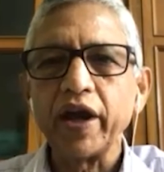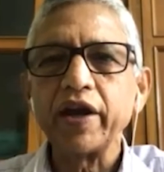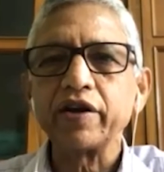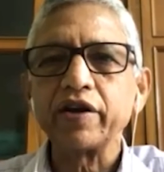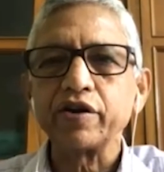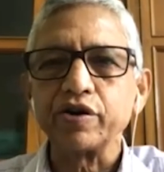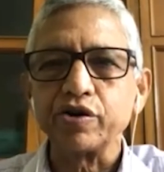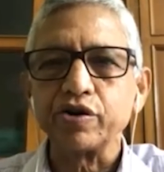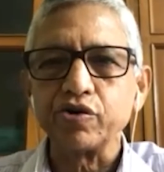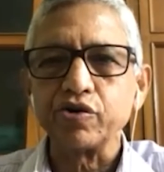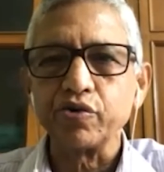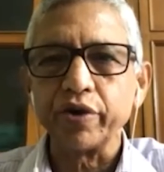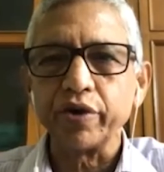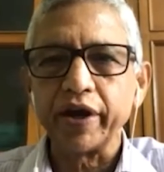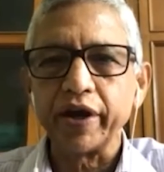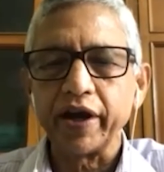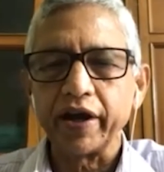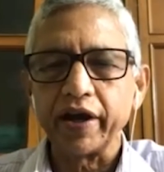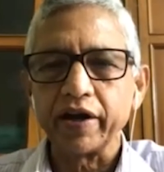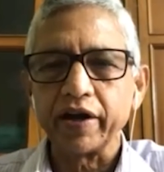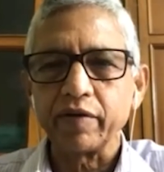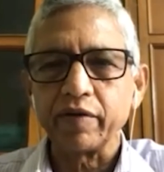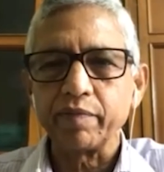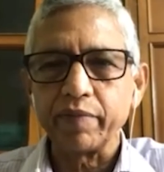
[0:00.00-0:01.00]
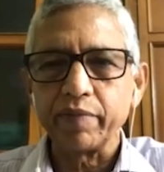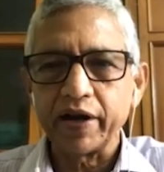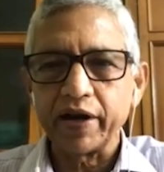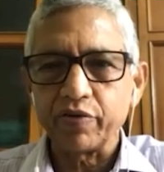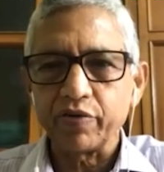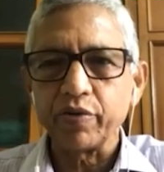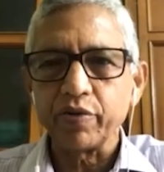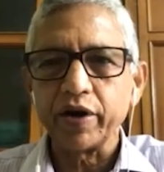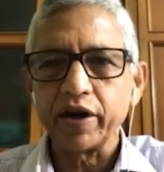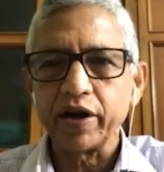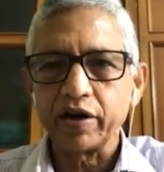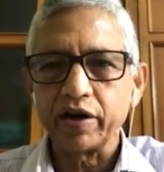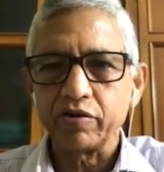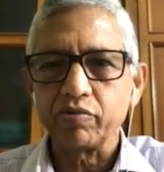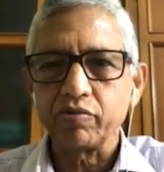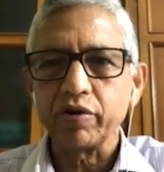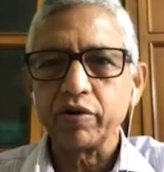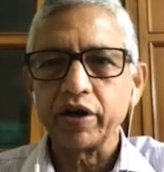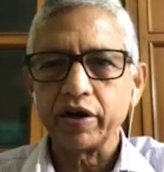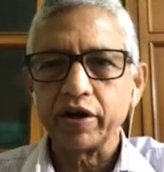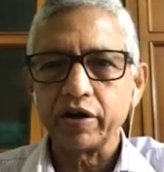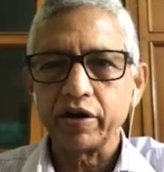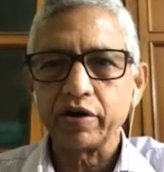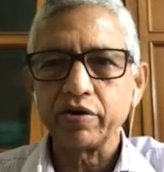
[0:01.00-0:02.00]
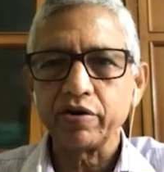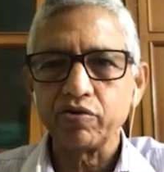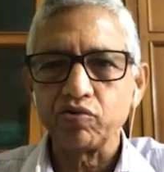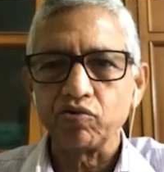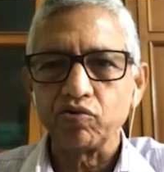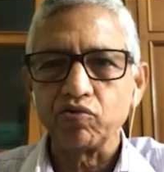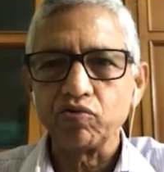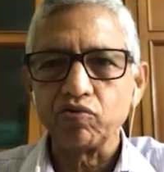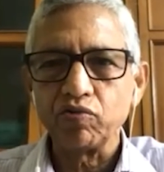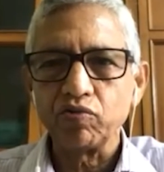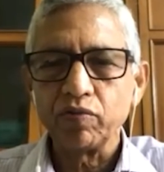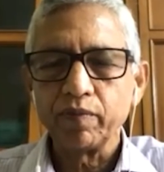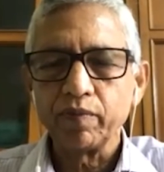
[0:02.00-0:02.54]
to doing it by twenty twenty-two,